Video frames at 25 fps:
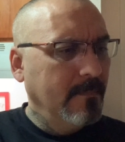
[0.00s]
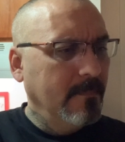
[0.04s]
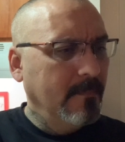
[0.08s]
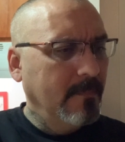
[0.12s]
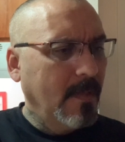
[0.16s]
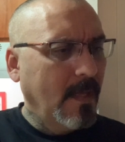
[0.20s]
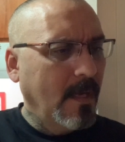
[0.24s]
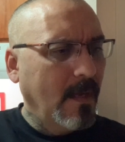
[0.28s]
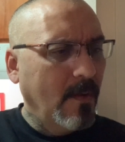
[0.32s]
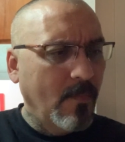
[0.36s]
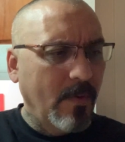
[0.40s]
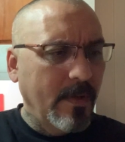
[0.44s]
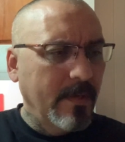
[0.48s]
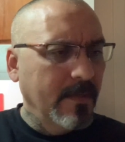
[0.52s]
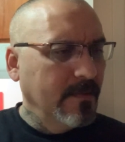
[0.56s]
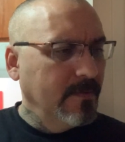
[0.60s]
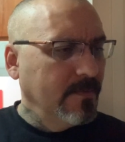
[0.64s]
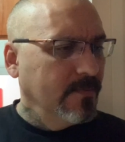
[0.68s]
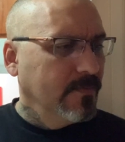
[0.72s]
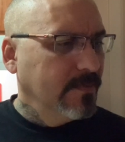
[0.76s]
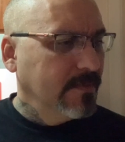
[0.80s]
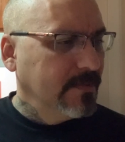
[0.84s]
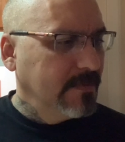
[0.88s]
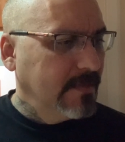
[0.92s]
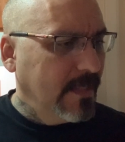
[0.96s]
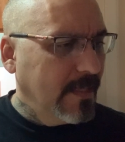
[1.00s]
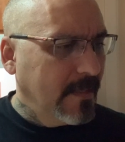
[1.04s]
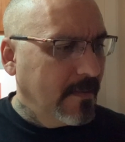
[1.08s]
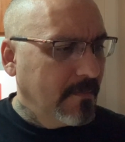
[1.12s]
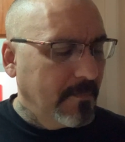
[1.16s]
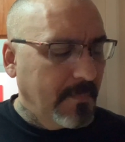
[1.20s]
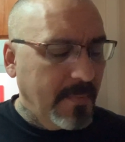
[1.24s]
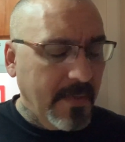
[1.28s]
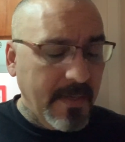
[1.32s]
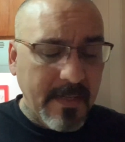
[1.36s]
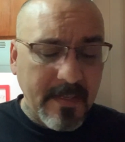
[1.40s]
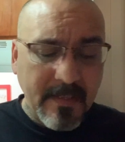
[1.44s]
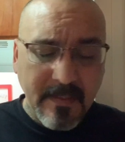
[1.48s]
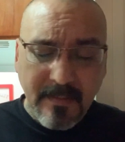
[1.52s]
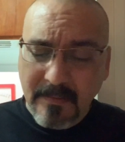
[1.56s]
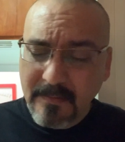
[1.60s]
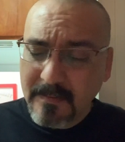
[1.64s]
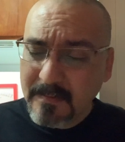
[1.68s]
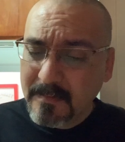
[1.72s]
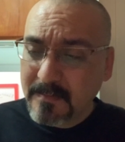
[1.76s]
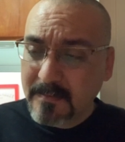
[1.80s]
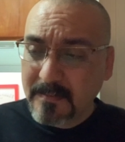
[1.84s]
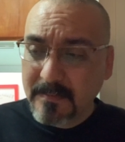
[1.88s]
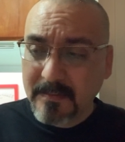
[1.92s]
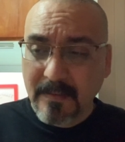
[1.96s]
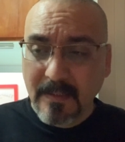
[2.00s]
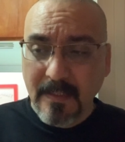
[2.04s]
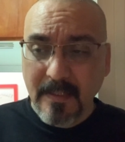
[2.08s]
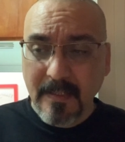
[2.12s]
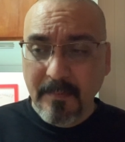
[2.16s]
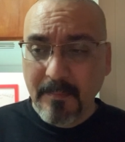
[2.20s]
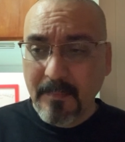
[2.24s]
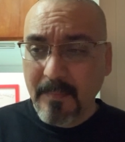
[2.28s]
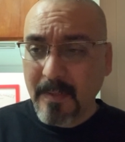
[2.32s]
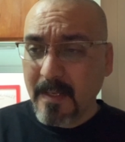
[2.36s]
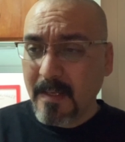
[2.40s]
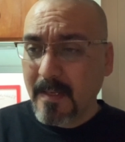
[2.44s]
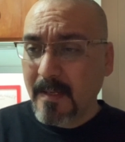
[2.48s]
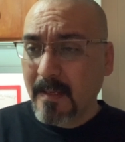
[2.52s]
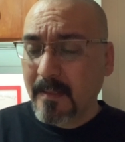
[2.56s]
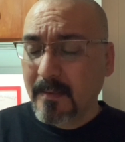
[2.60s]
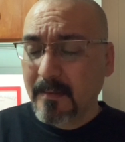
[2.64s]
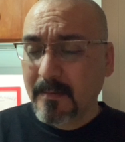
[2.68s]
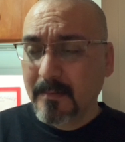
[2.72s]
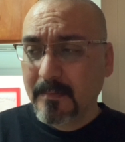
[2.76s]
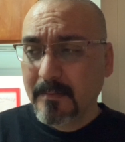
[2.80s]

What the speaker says: All I want to do is get in bed and just sleep, man.